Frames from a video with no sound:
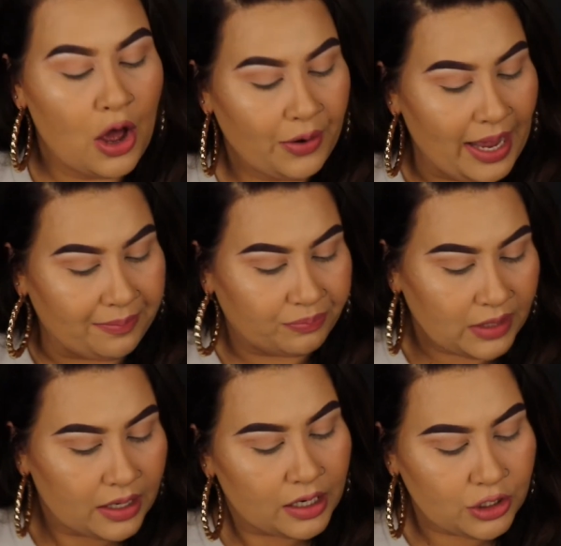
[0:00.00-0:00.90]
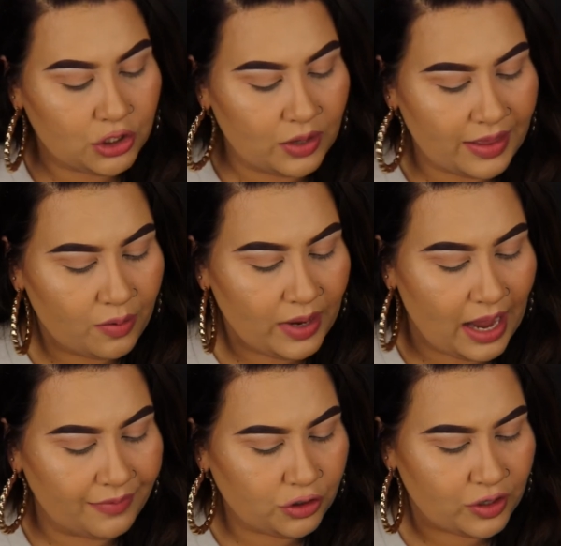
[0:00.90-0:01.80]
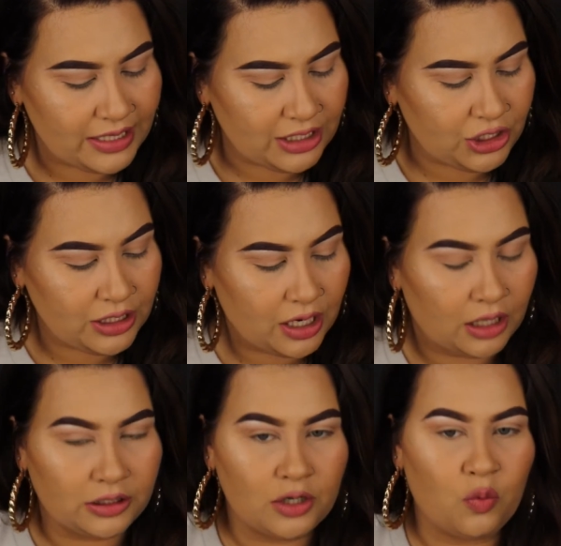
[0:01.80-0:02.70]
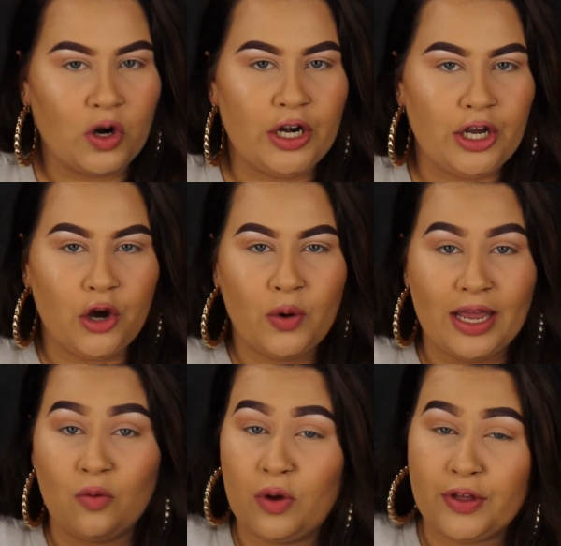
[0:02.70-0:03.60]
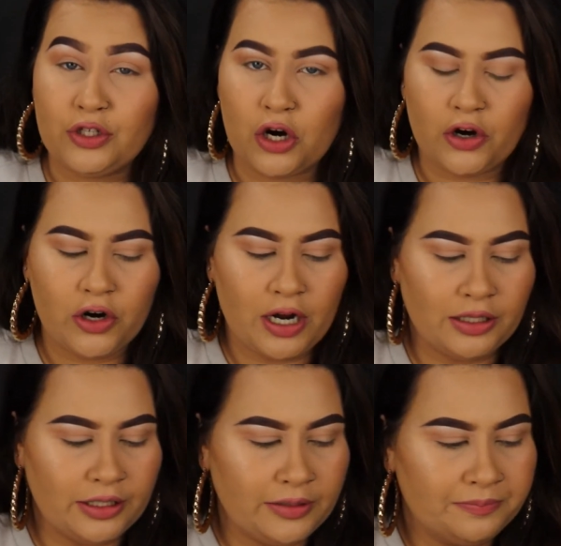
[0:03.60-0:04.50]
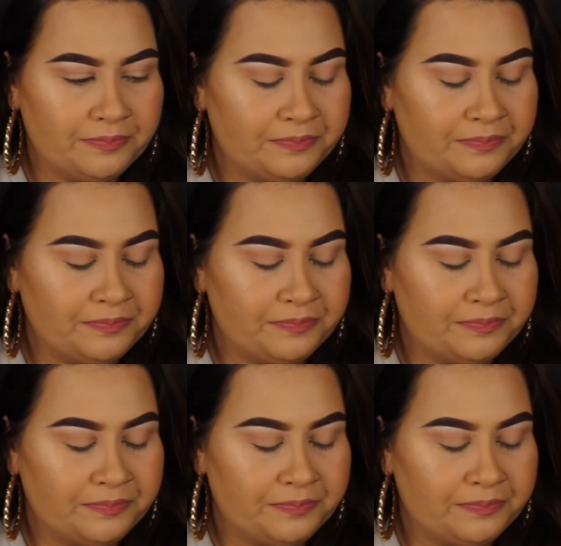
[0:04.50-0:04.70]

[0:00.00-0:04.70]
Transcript: Okay, so now that we have the transition color, we're gonna go in with a darker color.